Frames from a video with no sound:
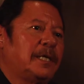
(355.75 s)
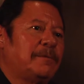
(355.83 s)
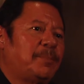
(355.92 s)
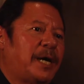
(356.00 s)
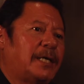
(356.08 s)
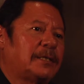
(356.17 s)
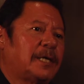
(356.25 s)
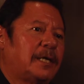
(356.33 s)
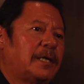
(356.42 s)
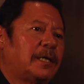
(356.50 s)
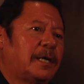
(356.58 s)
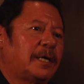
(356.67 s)
impact
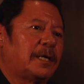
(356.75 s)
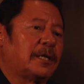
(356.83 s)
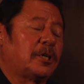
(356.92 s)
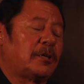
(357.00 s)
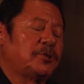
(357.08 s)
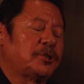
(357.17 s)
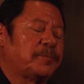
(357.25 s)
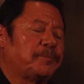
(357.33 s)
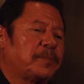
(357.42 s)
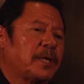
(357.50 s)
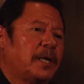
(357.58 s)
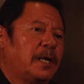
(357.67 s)
on our on our culture.
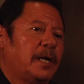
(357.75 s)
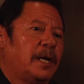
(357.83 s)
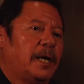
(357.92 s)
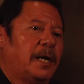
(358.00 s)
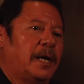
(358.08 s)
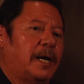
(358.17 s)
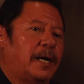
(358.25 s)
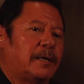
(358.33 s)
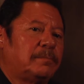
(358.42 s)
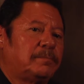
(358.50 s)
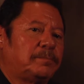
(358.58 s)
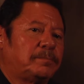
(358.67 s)

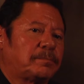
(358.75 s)
Um,